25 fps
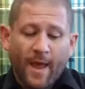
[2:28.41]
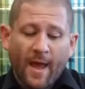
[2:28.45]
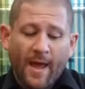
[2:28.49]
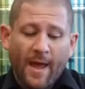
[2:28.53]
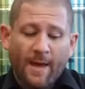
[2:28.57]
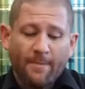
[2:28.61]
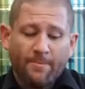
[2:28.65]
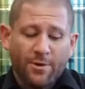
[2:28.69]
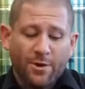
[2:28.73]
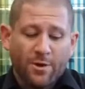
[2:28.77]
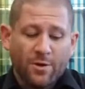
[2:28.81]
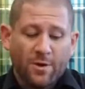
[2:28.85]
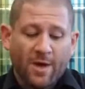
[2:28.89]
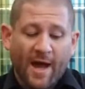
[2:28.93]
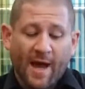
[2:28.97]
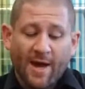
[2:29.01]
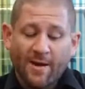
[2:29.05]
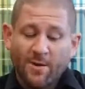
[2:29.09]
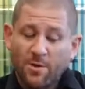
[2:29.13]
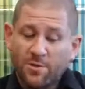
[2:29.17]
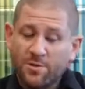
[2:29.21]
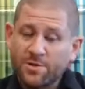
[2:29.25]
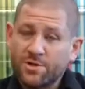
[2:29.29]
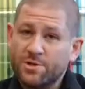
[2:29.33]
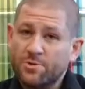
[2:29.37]
But you can
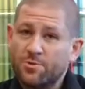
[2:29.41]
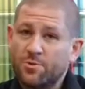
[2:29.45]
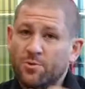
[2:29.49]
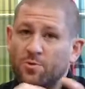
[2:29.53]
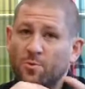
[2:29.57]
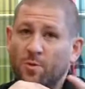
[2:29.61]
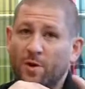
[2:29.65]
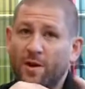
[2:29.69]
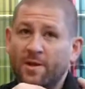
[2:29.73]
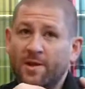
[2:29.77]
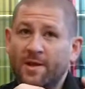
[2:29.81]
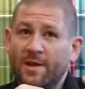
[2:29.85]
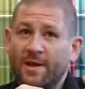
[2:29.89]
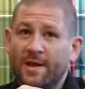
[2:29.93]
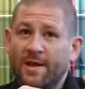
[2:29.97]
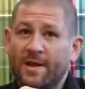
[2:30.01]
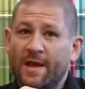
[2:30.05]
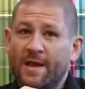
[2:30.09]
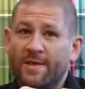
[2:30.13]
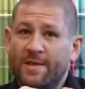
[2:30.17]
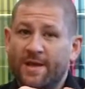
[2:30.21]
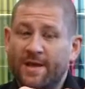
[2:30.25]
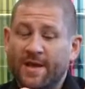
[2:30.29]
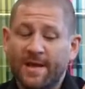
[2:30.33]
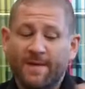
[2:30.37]
also win.
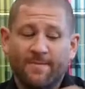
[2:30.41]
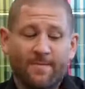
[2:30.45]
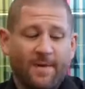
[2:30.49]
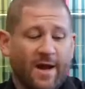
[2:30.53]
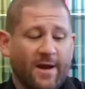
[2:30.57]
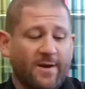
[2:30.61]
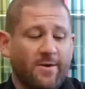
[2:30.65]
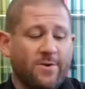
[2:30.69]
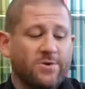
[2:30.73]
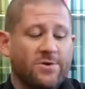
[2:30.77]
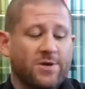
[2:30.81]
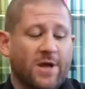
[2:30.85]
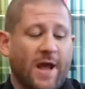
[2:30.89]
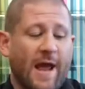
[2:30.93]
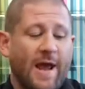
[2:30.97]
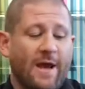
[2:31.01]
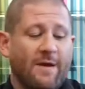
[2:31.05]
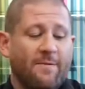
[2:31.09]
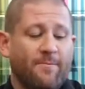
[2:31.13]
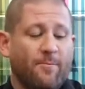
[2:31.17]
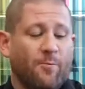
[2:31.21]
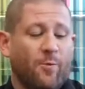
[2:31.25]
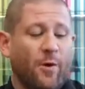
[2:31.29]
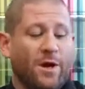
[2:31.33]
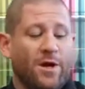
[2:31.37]
The game can also
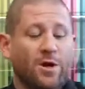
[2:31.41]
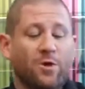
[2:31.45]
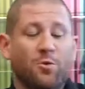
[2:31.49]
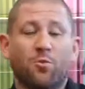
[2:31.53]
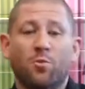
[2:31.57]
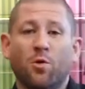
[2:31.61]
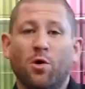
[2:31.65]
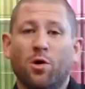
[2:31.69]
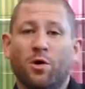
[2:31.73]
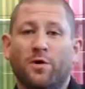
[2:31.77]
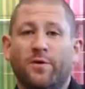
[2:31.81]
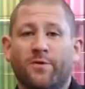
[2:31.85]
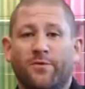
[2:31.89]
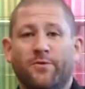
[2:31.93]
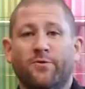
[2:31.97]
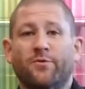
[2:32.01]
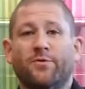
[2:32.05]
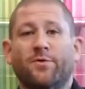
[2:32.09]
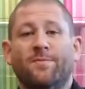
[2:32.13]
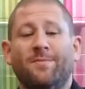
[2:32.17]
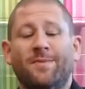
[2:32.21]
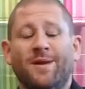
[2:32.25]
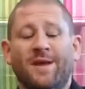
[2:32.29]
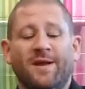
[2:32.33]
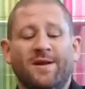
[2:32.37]
end when you work through
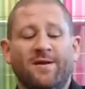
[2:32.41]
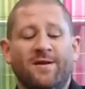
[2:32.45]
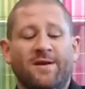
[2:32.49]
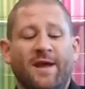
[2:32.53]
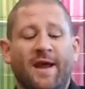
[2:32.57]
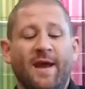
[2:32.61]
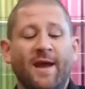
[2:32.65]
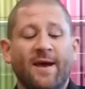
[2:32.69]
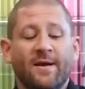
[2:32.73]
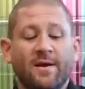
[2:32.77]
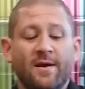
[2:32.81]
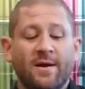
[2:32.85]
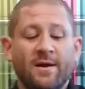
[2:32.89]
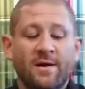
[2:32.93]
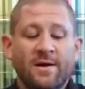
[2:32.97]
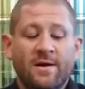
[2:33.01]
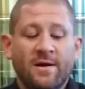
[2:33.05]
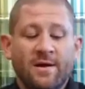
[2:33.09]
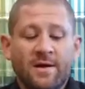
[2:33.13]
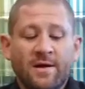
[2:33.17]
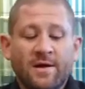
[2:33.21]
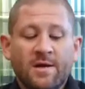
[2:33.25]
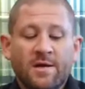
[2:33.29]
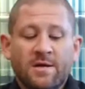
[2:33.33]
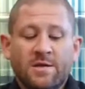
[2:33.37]
the main deck.
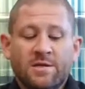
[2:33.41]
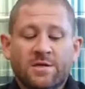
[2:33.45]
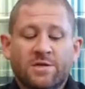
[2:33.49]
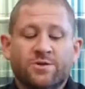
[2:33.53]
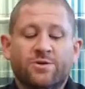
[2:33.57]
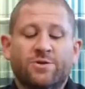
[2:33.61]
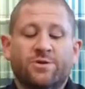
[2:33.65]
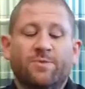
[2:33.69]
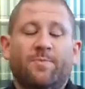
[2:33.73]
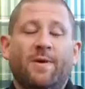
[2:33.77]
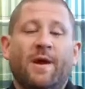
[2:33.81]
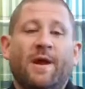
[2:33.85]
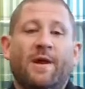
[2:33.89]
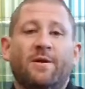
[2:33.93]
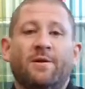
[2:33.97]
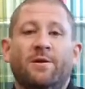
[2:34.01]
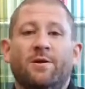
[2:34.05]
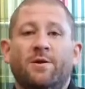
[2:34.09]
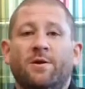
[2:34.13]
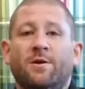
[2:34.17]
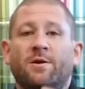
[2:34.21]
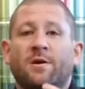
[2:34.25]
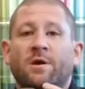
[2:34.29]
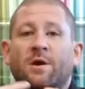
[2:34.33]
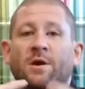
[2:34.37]
So
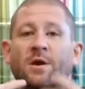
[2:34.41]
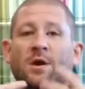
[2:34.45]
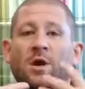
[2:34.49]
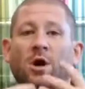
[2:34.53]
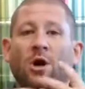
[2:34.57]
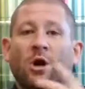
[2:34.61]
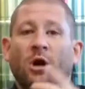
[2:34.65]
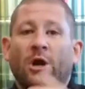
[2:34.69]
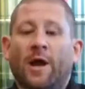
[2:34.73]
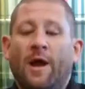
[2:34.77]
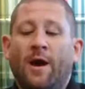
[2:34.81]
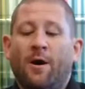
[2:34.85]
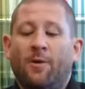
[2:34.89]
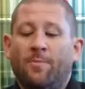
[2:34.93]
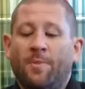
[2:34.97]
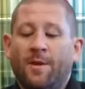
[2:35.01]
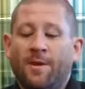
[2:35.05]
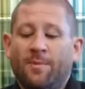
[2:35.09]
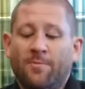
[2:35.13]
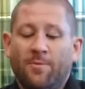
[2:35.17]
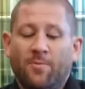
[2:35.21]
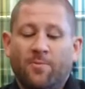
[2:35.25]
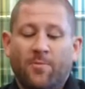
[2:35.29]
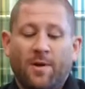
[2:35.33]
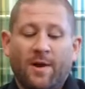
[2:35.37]
depending on how
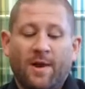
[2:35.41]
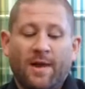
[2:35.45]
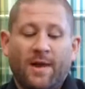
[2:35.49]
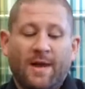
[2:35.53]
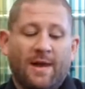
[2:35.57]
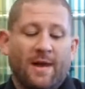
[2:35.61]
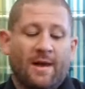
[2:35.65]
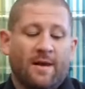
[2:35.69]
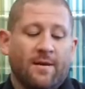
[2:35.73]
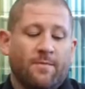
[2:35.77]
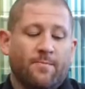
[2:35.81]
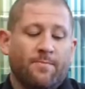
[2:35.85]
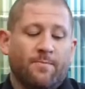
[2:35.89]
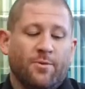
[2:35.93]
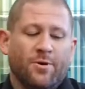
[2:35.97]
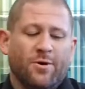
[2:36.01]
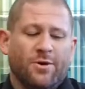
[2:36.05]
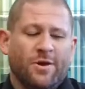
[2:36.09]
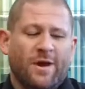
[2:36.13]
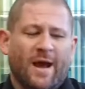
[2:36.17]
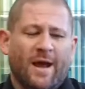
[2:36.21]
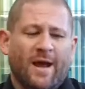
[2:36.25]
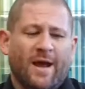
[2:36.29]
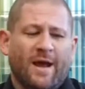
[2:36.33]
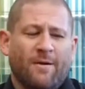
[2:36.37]
people play, but
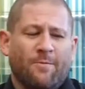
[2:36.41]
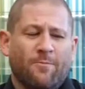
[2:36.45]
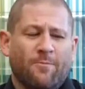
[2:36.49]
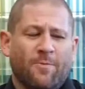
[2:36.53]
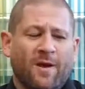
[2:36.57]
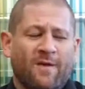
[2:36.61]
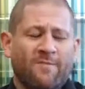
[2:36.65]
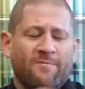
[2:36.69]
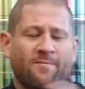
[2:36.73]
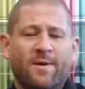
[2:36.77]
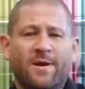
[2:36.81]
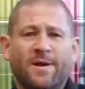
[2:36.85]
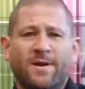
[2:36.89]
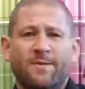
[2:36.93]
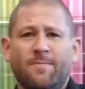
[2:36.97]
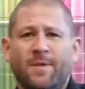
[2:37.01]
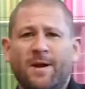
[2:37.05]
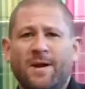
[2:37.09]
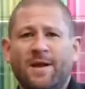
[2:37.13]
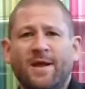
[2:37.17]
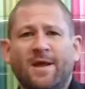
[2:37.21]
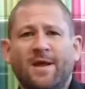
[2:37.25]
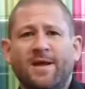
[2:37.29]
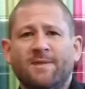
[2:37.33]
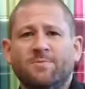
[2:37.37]
we haven't played
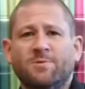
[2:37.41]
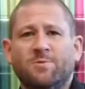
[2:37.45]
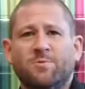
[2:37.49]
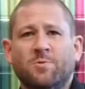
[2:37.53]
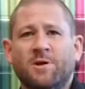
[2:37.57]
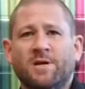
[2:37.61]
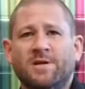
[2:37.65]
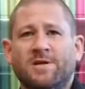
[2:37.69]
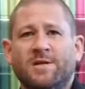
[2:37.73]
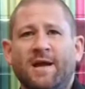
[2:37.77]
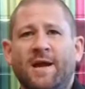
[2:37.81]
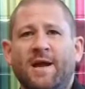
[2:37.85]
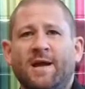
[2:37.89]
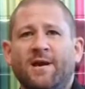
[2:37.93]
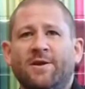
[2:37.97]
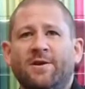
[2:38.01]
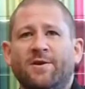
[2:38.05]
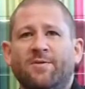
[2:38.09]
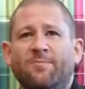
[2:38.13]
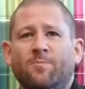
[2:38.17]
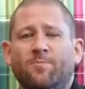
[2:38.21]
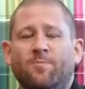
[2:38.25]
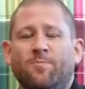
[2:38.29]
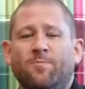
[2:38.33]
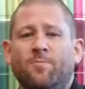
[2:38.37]
many games where it's
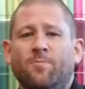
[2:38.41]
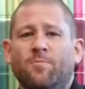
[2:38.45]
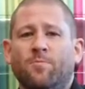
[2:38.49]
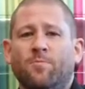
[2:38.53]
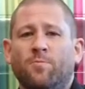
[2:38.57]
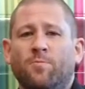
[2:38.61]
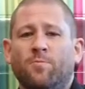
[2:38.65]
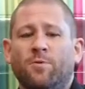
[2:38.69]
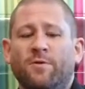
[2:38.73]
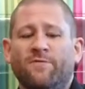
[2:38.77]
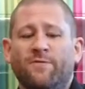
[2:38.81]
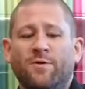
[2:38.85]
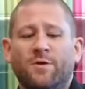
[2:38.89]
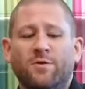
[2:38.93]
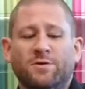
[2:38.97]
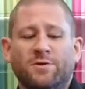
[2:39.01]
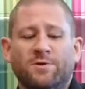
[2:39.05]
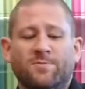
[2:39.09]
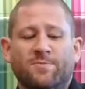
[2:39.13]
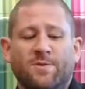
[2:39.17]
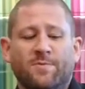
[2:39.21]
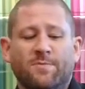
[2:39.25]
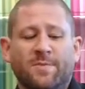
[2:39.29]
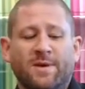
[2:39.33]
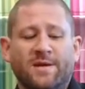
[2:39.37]
ended, we've used
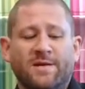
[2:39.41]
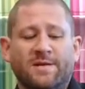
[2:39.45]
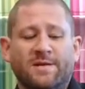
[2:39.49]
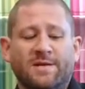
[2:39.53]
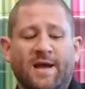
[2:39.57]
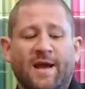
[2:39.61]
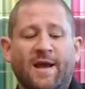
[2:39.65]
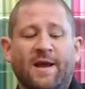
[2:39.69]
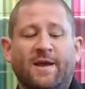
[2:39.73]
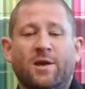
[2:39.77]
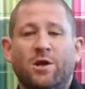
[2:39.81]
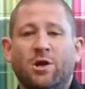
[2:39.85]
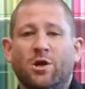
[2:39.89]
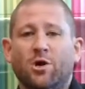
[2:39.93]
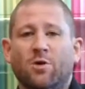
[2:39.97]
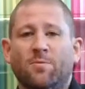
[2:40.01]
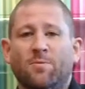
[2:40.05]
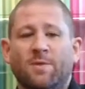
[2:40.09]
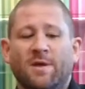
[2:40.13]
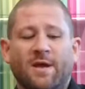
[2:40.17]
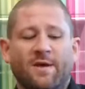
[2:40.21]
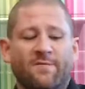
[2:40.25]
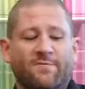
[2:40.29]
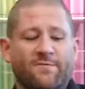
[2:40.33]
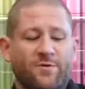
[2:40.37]
up the main deck. You
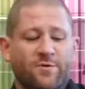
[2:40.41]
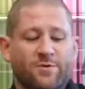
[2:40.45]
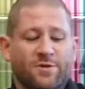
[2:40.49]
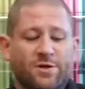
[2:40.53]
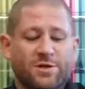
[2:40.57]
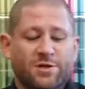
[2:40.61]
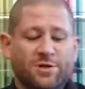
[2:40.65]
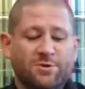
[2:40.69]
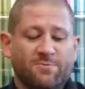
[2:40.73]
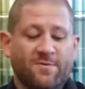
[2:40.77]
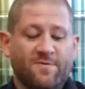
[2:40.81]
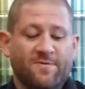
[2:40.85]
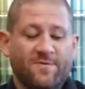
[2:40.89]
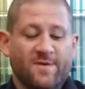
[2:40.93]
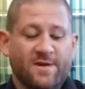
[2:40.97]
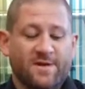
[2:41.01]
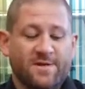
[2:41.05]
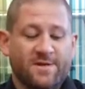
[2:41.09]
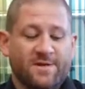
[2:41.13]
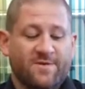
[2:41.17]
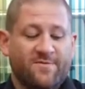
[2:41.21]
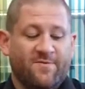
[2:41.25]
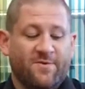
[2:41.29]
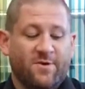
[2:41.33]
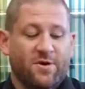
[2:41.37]
normally get through the
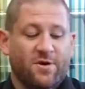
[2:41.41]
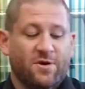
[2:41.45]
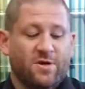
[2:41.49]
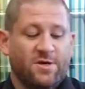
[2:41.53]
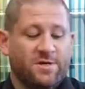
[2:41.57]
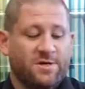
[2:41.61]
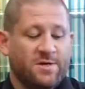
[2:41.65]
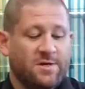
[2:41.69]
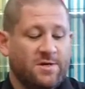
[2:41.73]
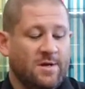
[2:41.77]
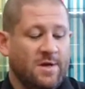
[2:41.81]
supervillains first.